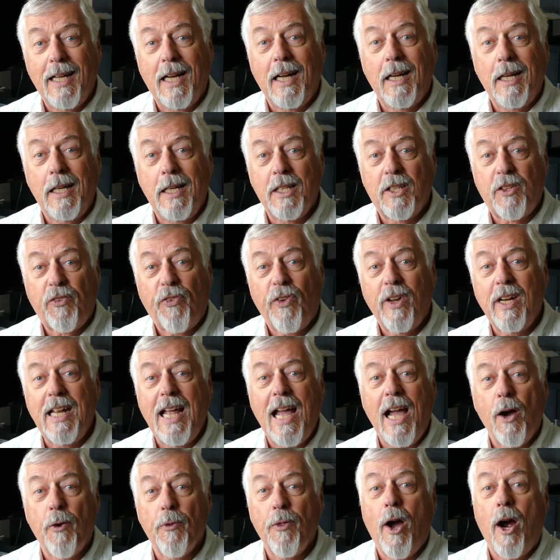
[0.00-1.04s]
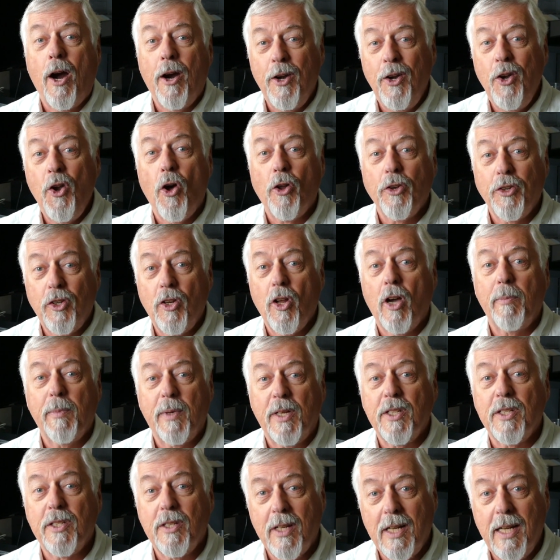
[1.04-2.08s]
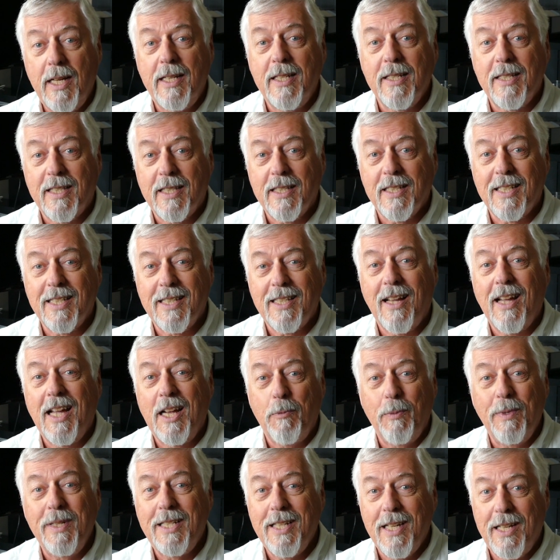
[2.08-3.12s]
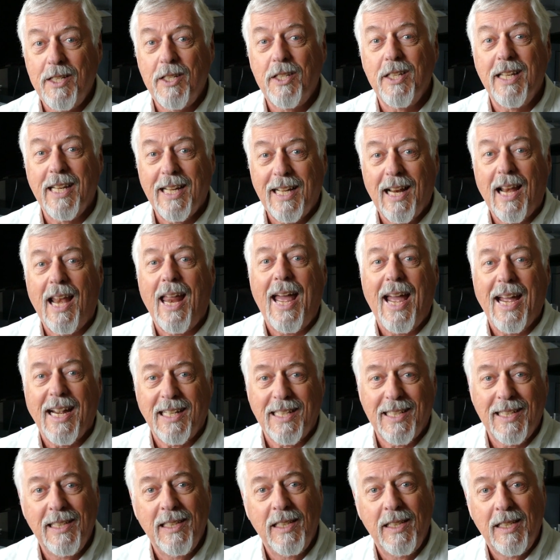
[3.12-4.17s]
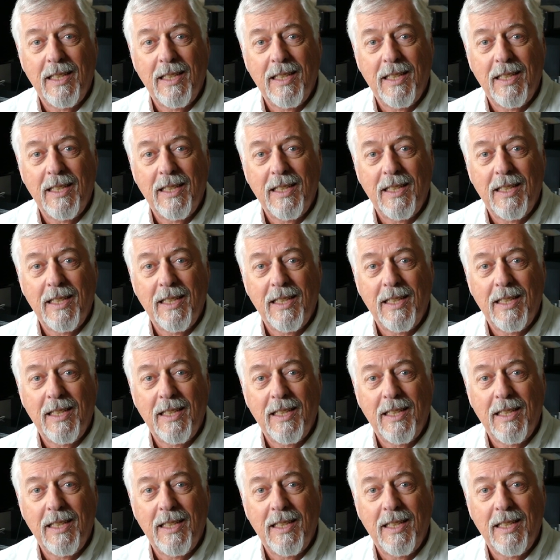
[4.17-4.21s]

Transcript: it's funny how our non-dominant side is the side we tend to neglect